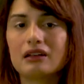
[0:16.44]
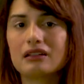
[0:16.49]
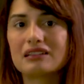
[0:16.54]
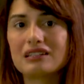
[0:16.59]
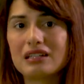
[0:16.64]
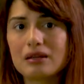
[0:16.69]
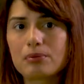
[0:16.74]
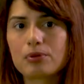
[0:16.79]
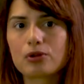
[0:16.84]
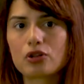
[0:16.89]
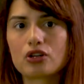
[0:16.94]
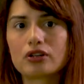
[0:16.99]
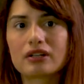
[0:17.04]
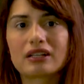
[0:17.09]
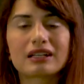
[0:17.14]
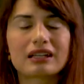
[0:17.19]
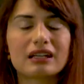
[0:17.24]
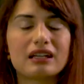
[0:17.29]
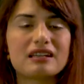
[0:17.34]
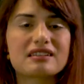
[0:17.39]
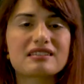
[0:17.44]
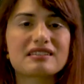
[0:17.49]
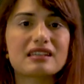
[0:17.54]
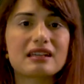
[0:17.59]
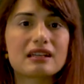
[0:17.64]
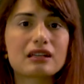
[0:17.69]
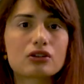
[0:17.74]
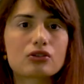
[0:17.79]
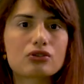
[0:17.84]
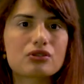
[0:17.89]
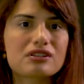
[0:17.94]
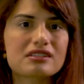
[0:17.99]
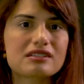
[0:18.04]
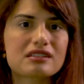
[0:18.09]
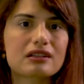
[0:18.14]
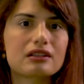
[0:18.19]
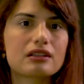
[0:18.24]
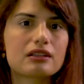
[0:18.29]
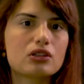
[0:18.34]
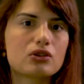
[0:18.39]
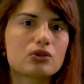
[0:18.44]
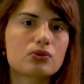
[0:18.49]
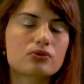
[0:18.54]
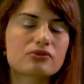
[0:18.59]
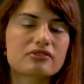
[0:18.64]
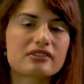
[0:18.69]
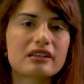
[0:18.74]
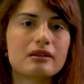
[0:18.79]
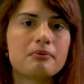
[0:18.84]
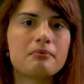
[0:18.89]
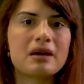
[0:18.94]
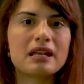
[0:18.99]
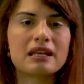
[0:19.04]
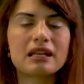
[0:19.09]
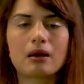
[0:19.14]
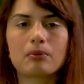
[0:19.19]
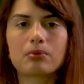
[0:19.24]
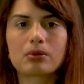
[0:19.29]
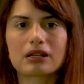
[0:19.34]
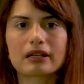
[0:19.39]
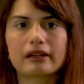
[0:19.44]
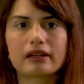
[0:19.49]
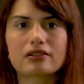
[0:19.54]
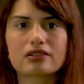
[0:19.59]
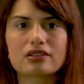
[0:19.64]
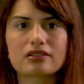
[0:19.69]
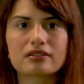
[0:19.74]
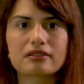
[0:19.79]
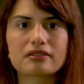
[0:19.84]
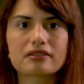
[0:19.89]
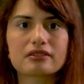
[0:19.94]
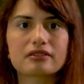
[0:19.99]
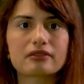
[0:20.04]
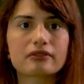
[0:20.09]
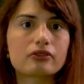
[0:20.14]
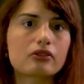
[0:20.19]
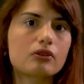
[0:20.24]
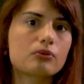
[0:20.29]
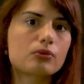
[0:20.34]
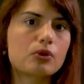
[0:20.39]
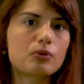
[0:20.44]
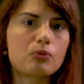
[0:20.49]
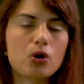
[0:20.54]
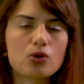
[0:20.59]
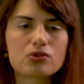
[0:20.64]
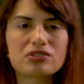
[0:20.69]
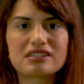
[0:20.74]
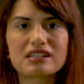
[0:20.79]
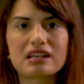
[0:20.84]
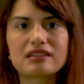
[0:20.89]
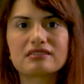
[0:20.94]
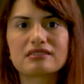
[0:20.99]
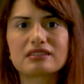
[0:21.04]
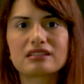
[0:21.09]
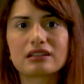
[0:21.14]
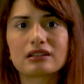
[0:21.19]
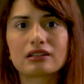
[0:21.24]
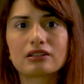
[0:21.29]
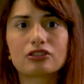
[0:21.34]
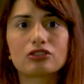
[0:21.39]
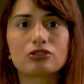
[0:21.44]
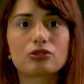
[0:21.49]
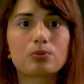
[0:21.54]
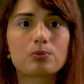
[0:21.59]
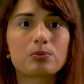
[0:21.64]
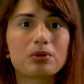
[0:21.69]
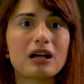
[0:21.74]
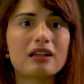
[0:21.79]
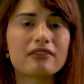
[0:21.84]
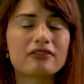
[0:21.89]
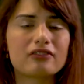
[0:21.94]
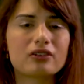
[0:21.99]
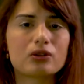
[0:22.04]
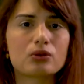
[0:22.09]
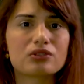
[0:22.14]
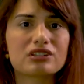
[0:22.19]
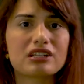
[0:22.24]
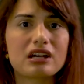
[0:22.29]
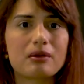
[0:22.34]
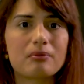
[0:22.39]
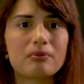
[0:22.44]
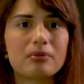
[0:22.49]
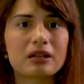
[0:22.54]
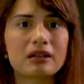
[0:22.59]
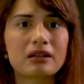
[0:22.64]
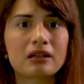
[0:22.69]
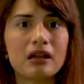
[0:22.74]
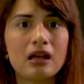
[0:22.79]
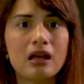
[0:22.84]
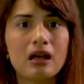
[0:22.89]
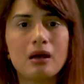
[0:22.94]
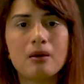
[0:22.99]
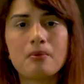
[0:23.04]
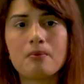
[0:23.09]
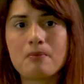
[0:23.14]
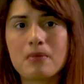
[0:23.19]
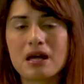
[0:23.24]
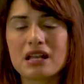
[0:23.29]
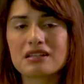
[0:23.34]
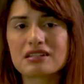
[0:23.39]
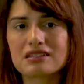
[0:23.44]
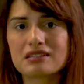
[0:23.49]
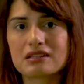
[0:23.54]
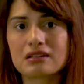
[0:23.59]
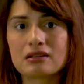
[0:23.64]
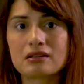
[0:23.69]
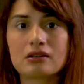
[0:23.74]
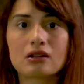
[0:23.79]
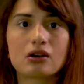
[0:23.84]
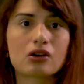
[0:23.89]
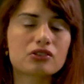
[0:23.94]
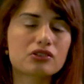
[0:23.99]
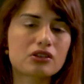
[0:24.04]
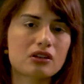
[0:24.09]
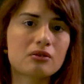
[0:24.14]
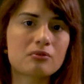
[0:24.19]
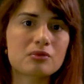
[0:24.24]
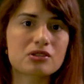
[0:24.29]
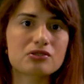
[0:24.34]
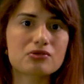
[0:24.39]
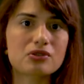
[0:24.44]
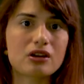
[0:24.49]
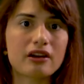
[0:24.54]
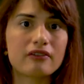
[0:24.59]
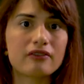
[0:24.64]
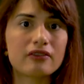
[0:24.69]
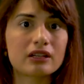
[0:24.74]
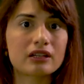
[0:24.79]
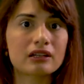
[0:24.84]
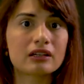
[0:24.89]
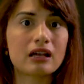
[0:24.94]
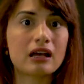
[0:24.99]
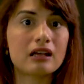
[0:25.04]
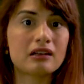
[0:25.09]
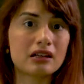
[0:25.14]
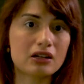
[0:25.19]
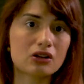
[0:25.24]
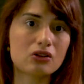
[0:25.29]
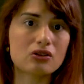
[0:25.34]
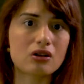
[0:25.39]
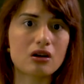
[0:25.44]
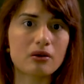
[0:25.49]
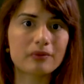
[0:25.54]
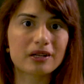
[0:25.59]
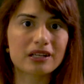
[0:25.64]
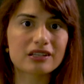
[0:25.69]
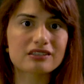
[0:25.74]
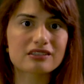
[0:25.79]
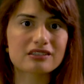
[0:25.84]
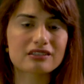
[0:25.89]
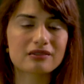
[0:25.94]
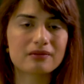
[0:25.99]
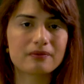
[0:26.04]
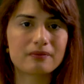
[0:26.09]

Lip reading: Deep learning is increasingly used in many applications, from remote sensing to plant phenotyping, medicine, autonomous driving, and economics.